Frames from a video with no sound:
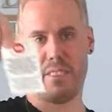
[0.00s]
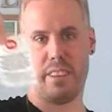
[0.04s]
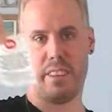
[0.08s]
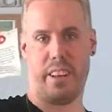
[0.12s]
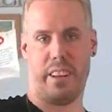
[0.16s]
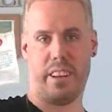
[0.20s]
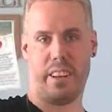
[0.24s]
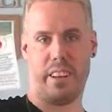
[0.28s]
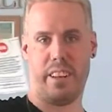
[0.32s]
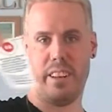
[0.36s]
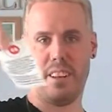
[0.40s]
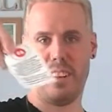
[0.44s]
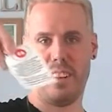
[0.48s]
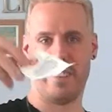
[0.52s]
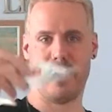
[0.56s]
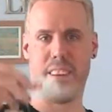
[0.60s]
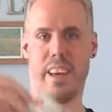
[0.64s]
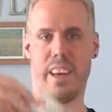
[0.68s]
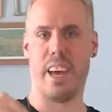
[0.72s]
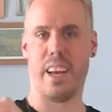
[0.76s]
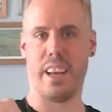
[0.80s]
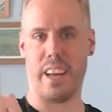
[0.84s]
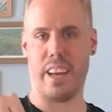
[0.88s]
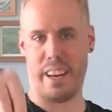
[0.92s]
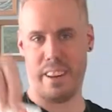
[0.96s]
it's like a little
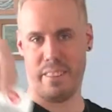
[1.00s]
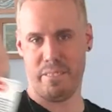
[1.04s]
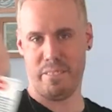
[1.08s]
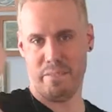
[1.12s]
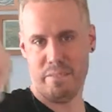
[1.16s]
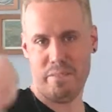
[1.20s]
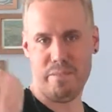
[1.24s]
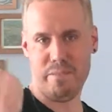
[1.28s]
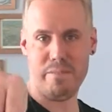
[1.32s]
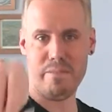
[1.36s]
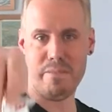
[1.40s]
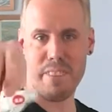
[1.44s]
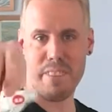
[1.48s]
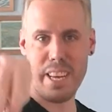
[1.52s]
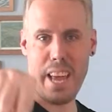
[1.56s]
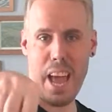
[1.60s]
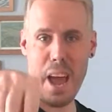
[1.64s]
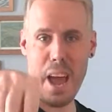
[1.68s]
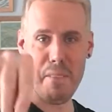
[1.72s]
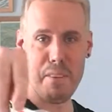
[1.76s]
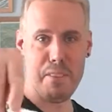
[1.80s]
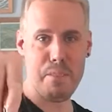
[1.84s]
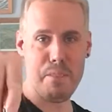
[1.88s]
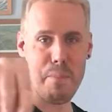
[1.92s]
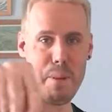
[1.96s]
tag on it the
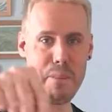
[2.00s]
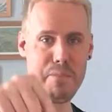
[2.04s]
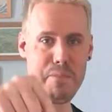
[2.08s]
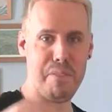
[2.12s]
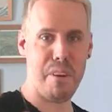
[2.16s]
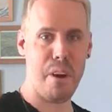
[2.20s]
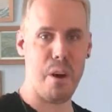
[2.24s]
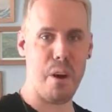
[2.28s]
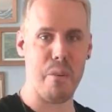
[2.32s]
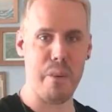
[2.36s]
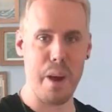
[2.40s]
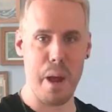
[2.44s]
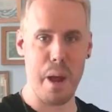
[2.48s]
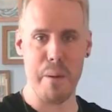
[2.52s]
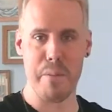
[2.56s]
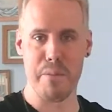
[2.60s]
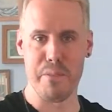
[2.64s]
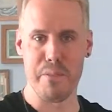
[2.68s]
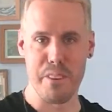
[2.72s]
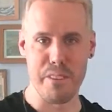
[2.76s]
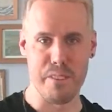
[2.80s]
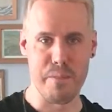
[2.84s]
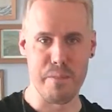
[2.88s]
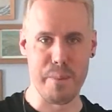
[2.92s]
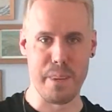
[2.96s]
camera's a bit far away
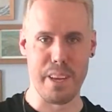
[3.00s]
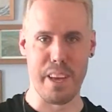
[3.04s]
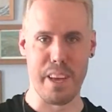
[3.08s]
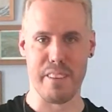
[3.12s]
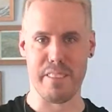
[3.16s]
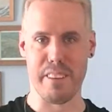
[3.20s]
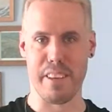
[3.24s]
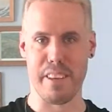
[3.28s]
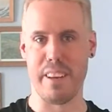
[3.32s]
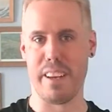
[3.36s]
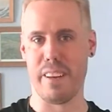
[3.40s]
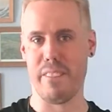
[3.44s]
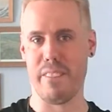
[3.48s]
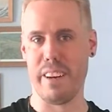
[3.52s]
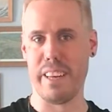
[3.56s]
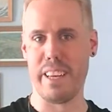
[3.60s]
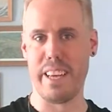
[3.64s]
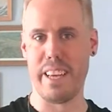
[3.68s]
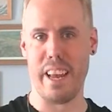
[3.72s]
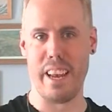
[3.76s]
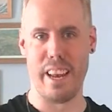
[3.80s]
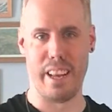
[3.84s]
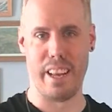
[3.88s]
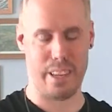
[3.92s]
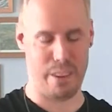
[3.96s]
just because it's gonna
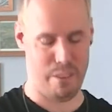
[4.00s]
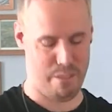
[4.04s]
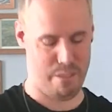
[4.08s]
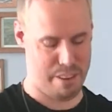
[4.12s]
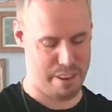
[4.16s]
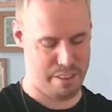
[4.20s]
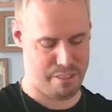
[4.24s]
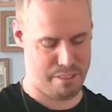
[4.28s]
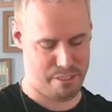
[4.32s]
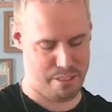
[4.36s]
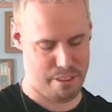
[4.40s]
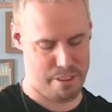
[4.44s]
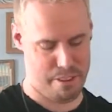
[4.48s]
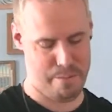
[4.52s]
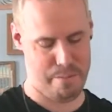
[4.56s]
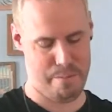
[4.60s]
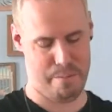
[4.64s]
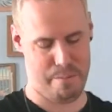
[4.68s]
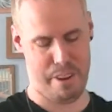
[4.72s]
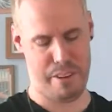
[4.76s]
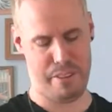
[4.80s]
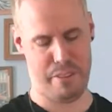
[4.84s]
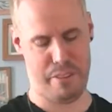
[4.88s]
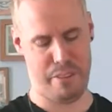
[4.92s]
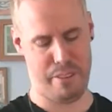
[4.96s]
get like a widescreen
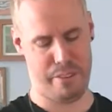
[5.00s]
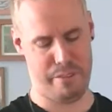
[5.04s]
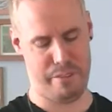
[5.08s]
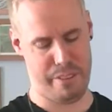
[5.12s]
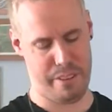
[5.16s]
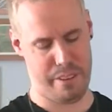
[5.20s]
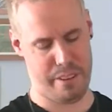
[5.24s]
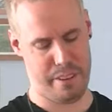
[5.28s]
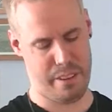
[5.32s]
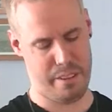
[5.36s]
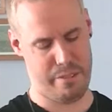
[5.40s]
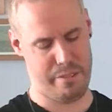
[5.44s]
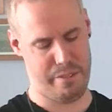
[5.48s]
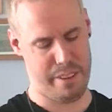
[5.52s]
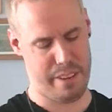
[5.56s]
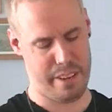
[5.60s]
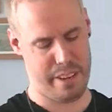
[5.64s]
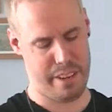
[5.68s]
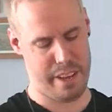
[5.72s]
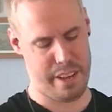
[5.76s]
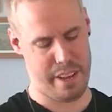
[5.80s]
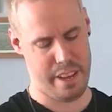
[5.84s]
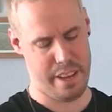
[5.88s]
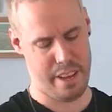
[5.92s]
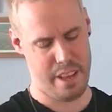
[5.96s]
ratio uh, feeling
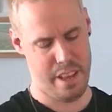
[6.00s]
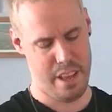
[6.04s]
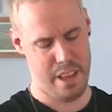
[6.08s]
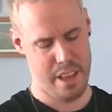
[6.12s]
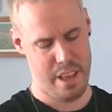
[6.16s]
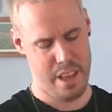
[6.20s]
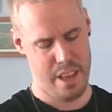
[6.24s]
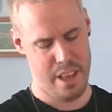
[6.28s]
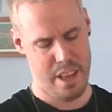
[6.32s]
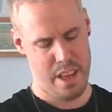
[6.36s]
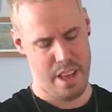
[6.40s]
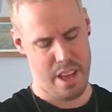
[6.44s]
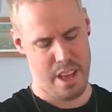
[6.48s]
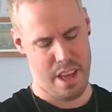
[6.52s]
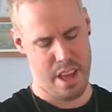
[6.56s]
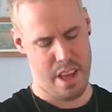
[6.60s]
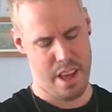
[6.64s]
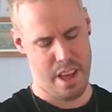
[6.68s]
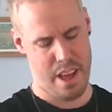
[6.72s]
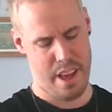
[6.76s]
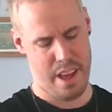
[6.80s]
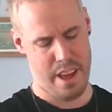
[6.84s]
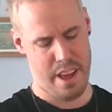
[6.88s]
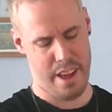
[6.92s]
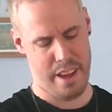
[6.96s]
here.
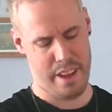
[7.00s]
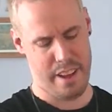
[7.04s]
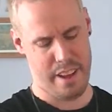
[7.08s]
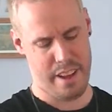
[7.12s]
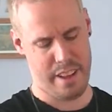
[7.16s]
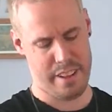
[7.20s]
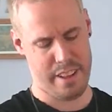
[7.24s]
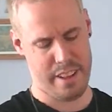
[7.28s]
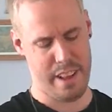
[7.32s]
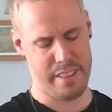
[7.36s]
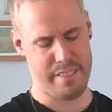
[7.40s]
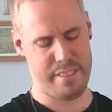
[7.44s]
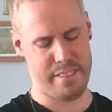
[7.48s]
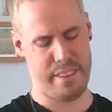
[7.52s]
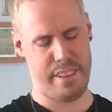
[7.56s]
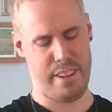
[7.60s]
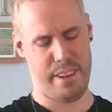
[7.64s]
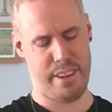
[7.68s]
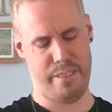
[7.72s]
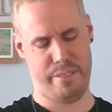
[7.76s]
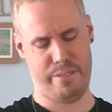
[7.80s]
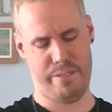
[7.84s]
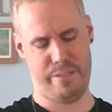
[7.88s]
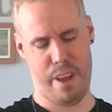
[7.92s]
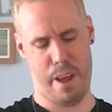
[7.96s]
Uh, it has this
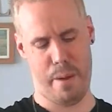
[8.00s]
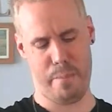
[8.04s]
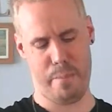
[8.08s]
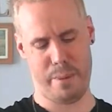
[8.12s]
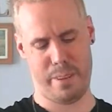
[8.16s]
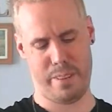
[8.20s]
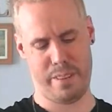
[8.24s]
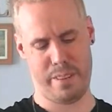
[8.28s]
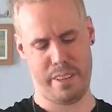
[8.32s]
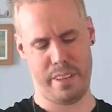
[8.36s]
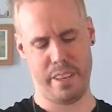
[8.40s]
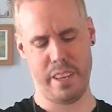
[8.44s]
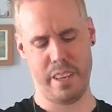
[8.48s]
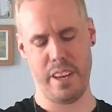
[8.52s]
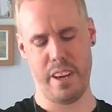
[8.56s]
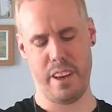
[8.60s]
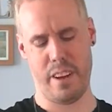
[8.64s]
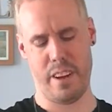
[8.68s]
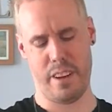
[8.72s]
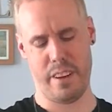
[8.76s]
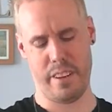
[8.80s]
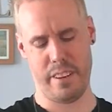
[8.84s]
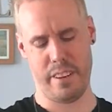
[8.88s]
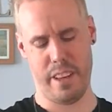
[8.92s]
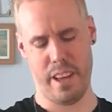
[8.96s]
little fabric thingy
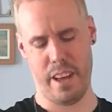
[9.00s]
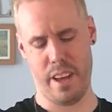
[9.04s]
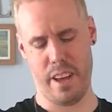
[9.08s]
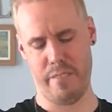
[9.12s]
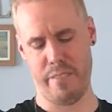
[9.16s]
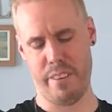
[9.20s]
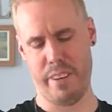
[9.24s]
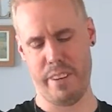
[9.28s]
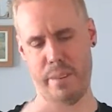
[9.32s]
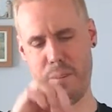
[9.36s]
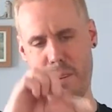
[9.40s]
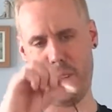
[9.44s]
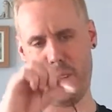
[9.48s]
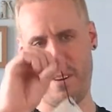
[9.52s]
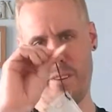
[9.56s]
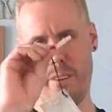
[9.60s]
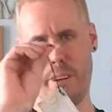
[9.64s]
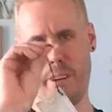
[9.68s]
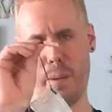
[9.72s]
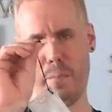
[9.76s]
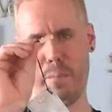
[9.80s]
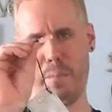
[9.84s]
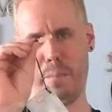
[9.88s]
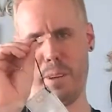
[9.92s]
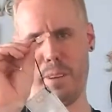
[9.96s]
on there with a
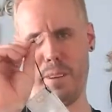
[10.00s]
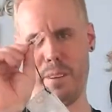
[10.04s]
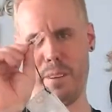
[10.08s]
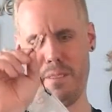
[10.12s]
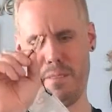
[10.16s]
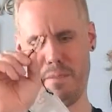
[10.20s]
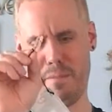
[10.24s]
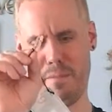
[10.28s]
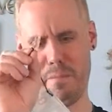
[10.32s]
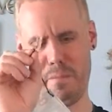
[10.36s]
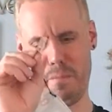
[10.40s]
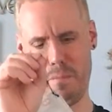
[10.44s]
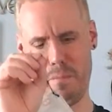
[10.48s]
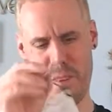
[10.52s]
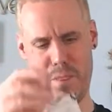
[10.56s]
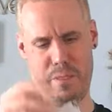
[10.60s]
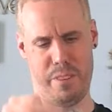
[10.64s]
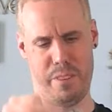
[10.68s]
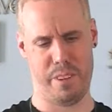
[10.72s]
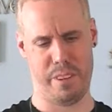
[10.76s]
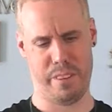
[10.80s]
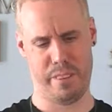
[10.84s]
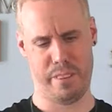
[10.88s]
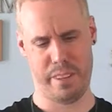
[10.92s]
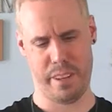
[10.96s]
clothing pin, if you
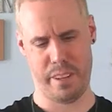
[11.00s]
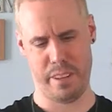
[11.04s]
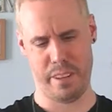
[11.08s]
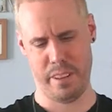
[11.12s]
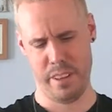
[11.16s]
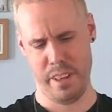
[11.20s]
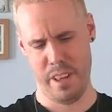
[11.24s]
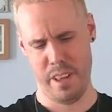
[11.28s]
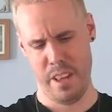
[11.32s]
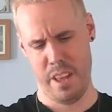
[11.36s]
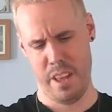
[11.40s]
can tell.